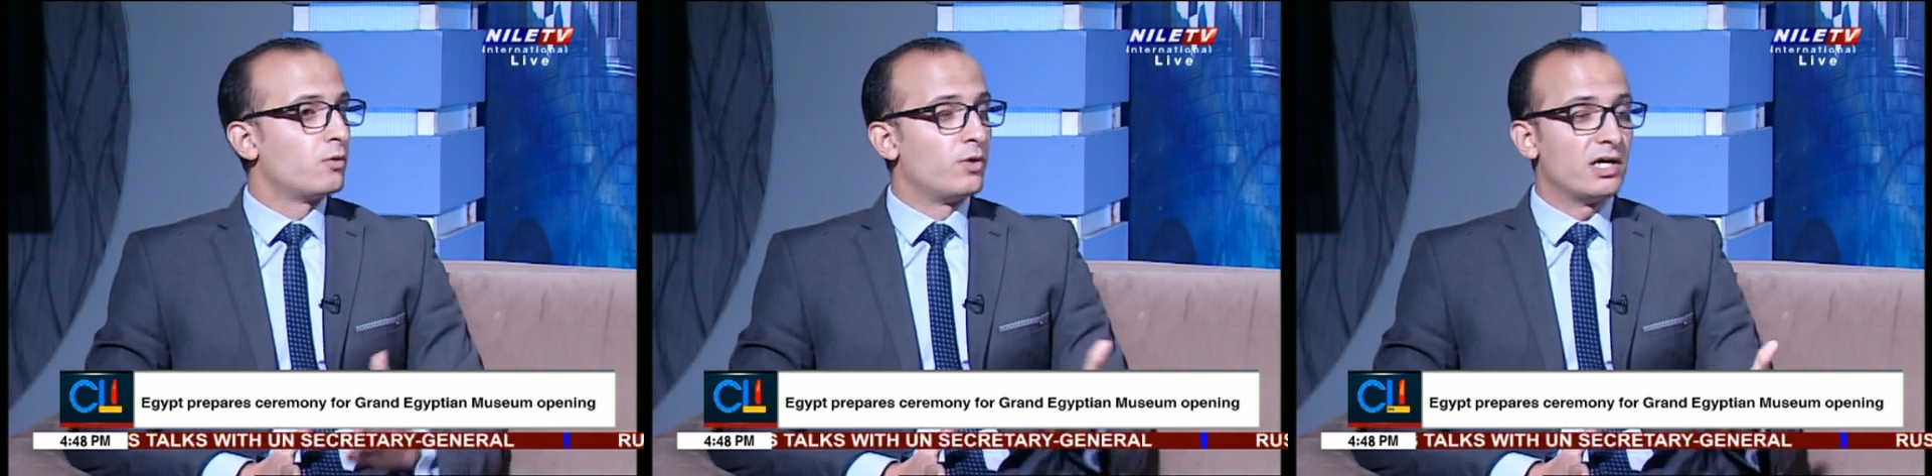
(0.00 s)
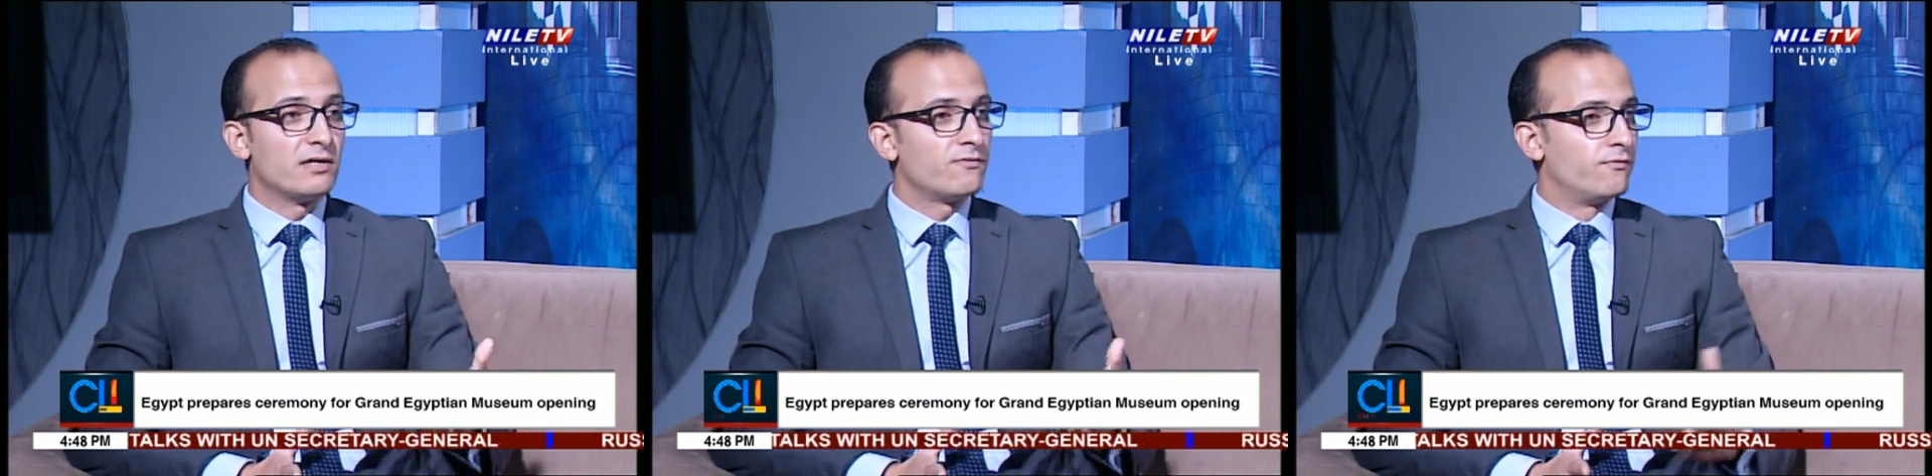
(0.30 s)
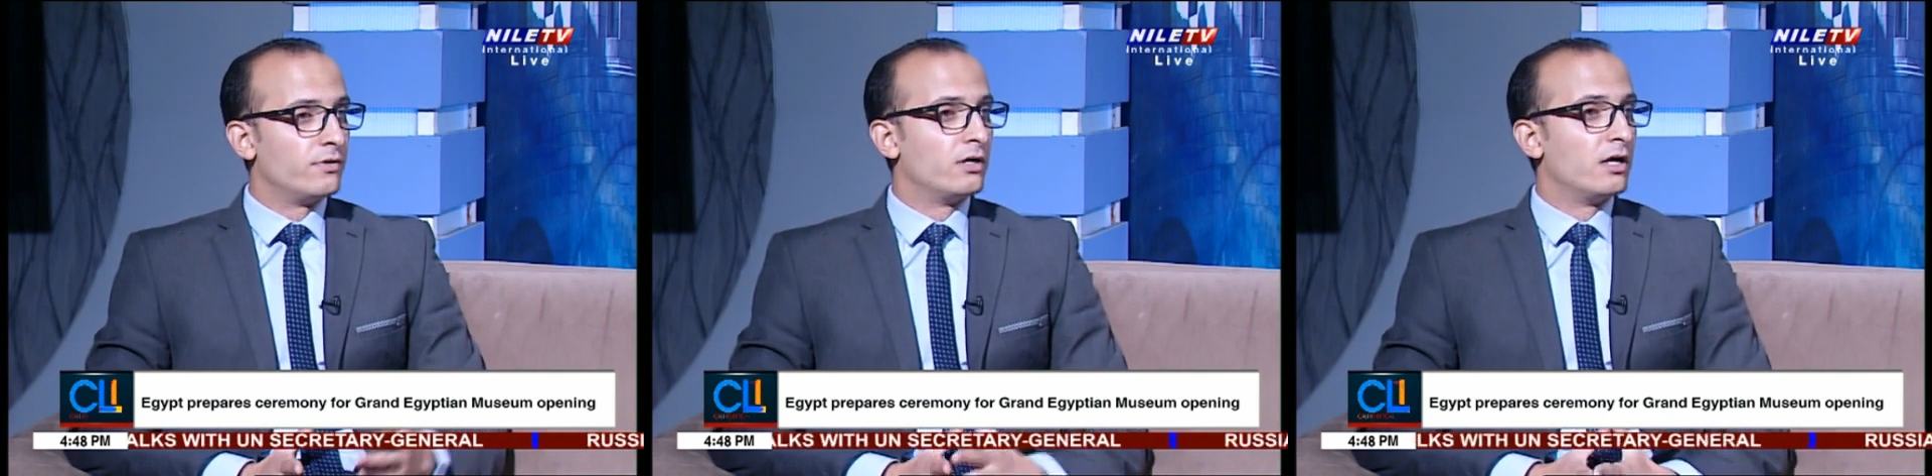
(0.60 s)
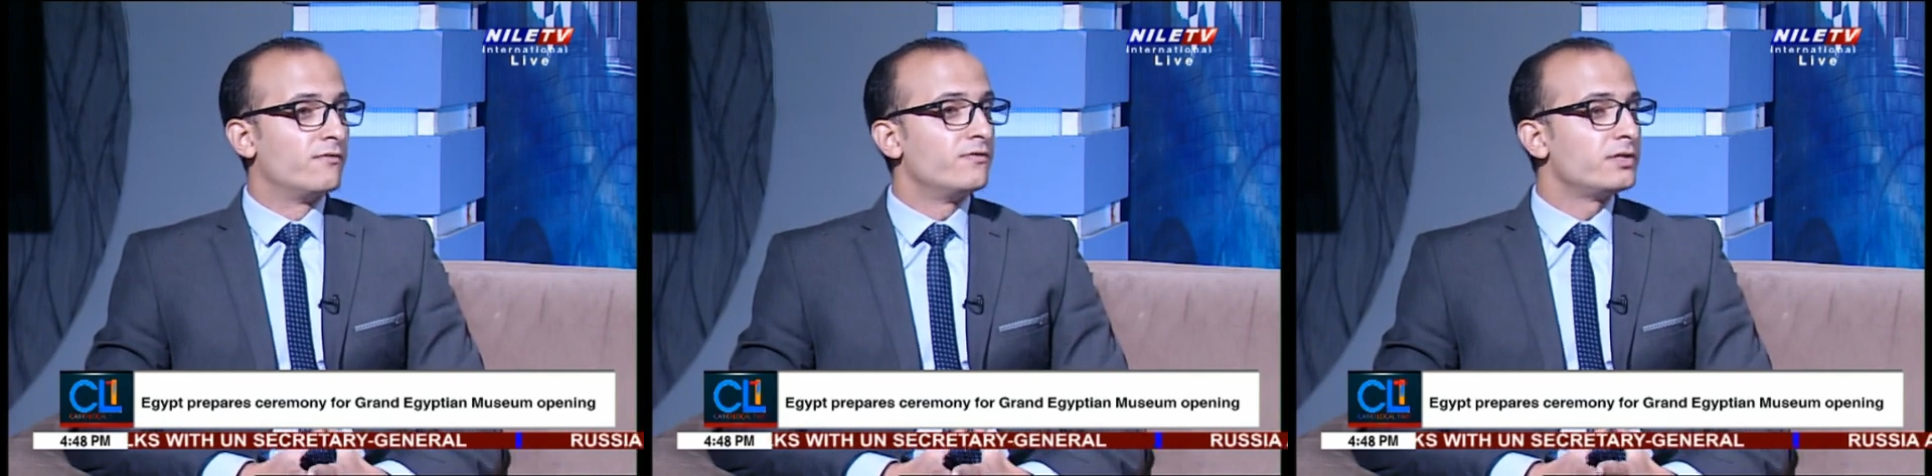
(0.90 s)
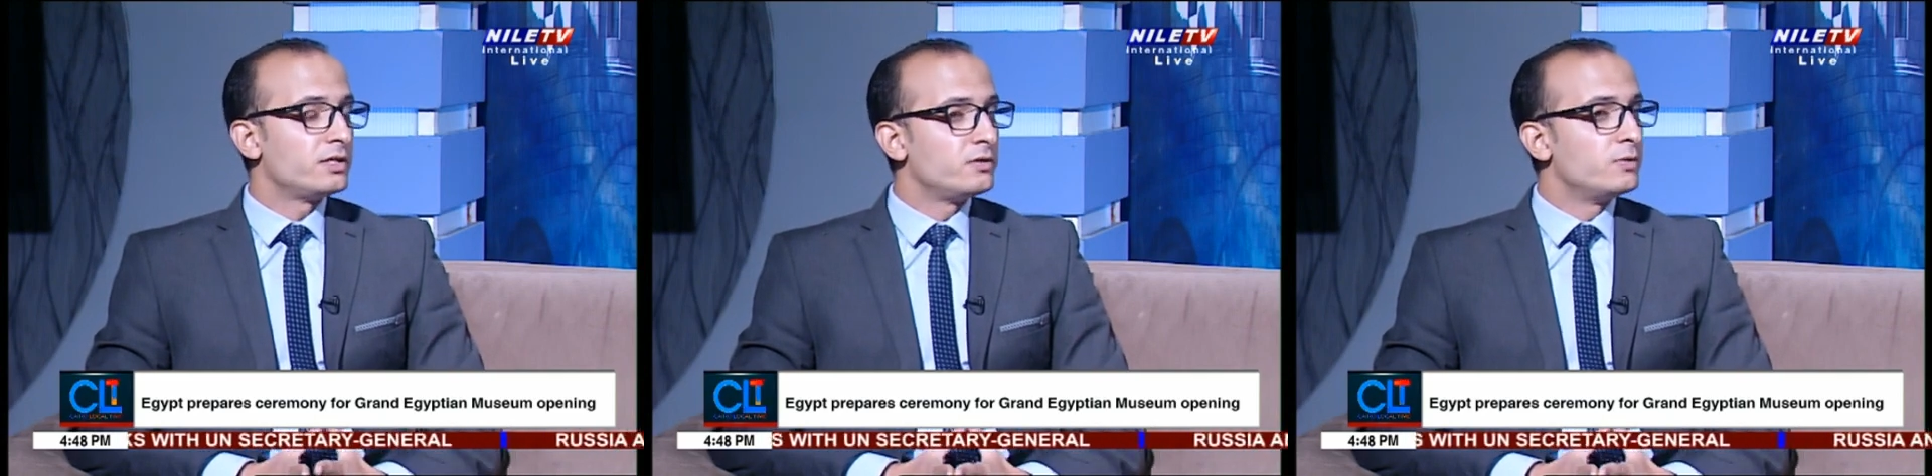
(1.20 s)
We have a
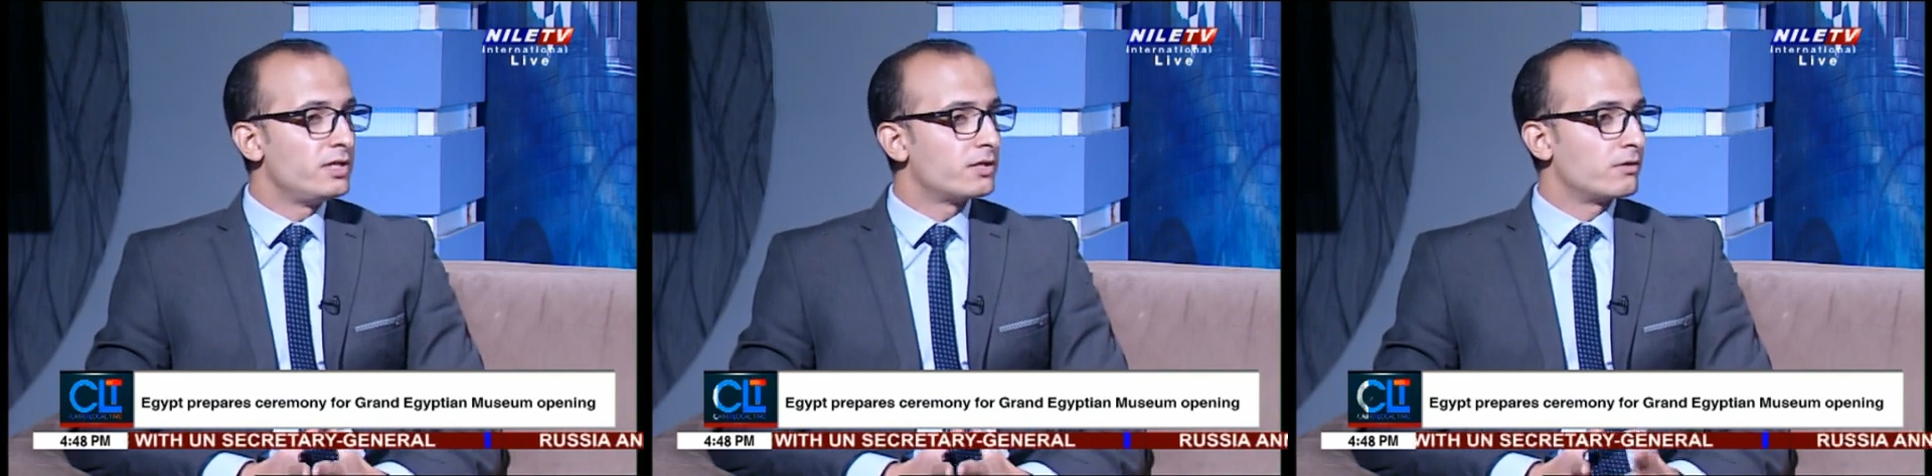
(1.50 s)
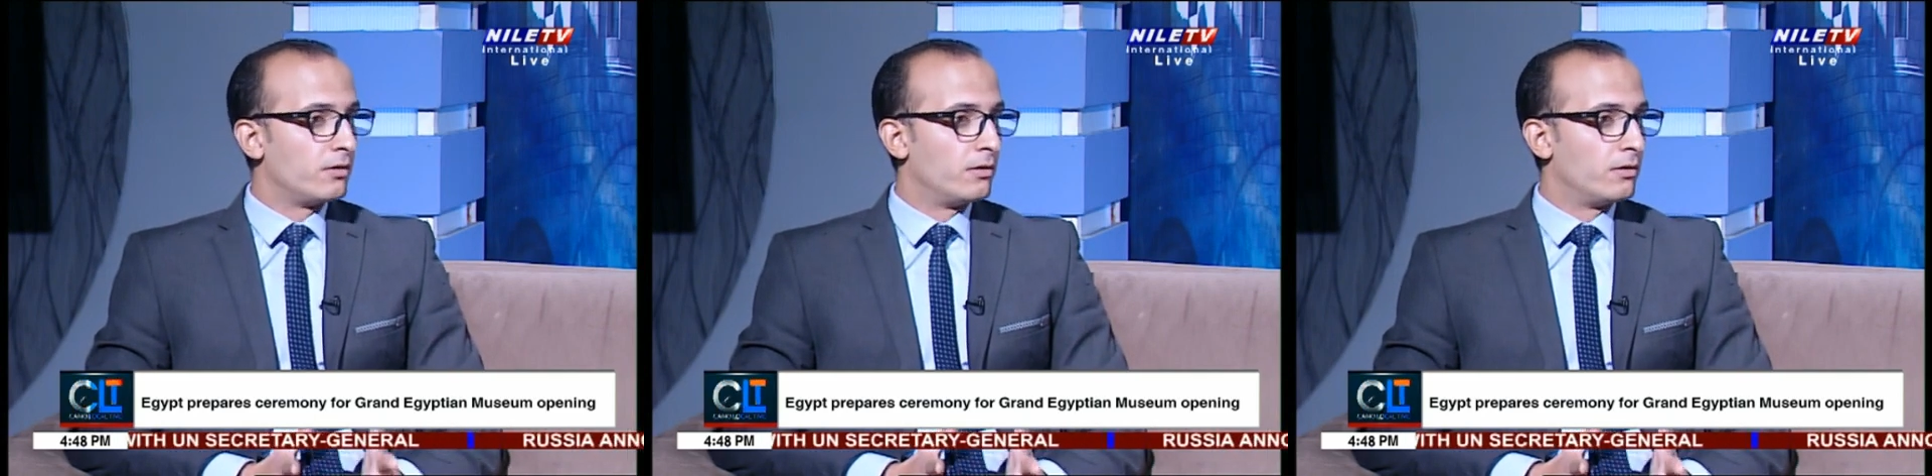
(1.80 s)
very unique